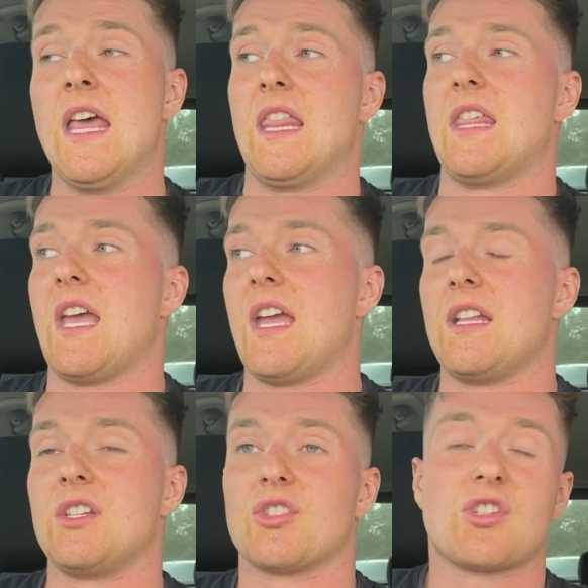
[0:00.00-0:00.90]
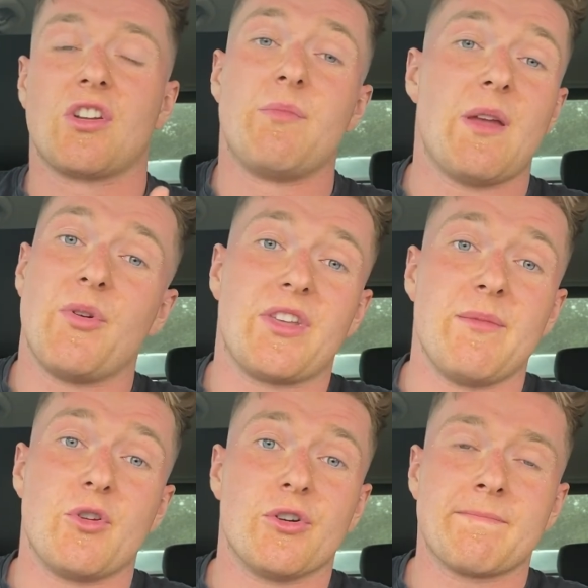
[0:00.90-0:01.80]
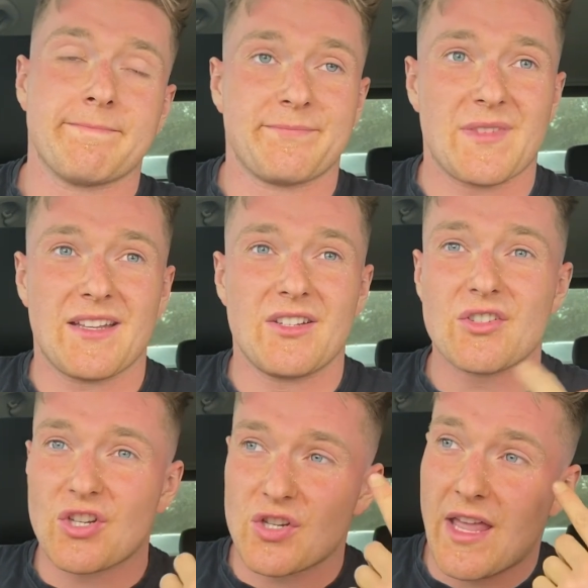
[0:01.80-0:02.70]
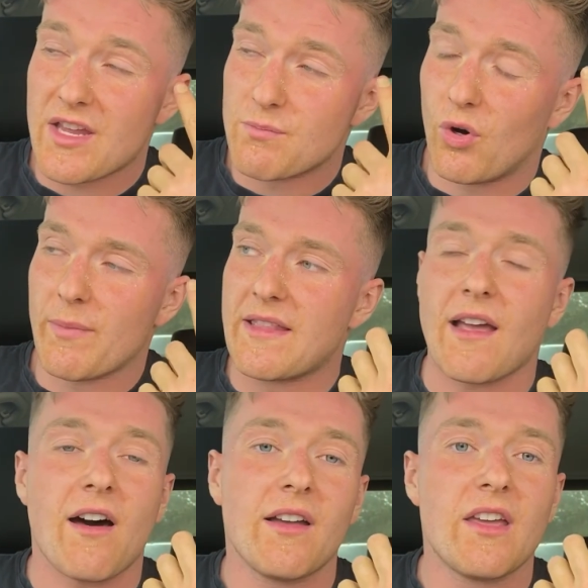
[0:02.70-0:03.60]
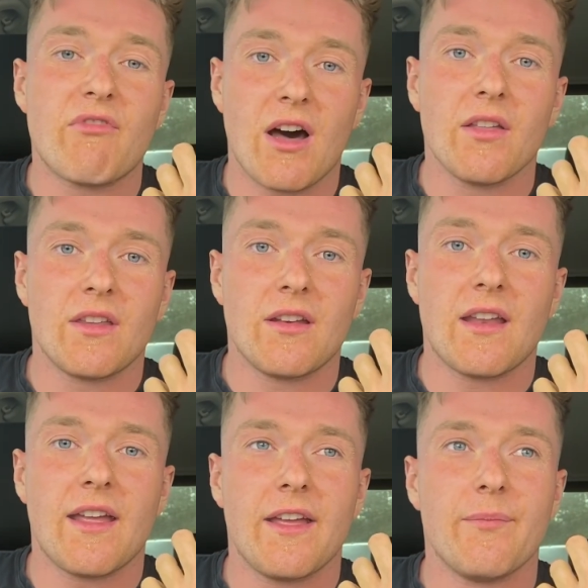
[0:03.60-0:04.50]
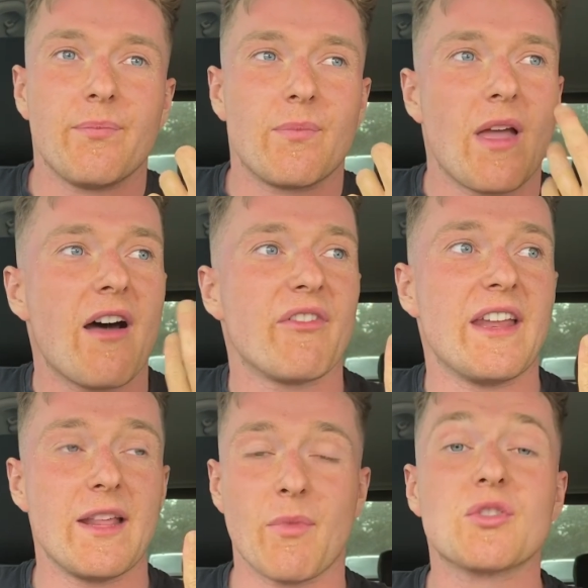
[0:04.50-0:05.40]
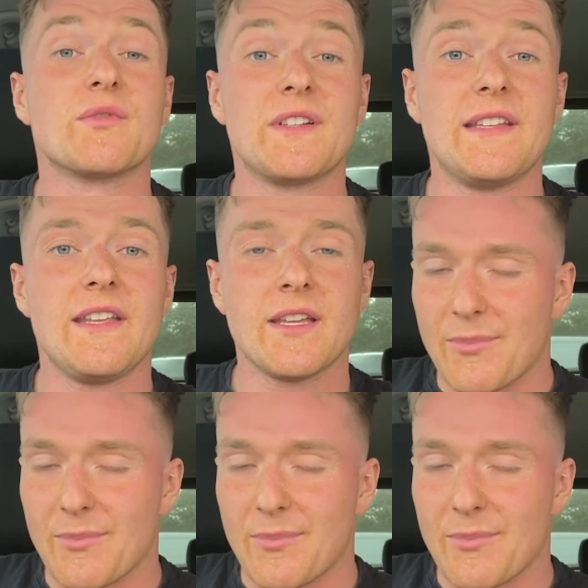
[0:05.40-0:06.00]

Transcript: then you're just going to be able to keep going, and it's more mentality rather than having any muscle fatigue.